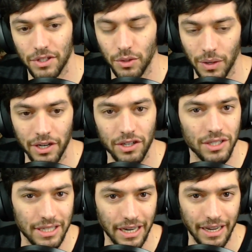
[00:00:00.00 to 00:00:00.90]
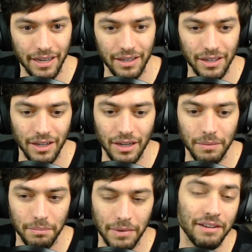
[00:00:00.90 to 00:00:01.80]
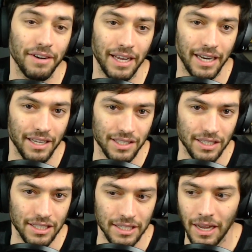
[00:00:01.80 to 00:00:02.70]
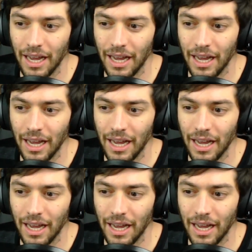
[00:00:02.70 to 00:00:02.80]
to understand my finances.